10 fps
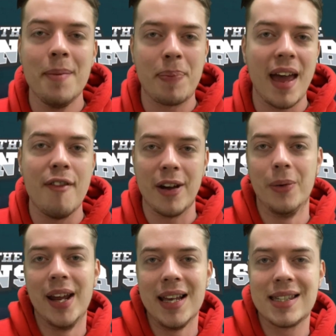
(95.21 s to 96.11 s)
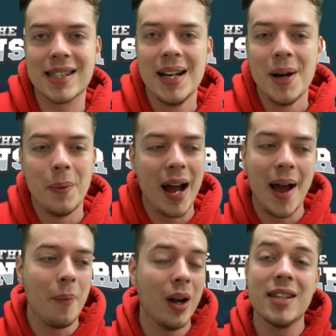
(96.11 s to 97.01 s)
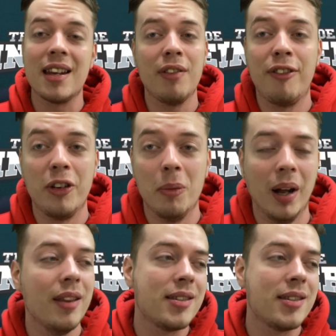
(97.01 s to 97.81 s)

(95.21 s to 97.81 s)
bit of illness where once every 4 months,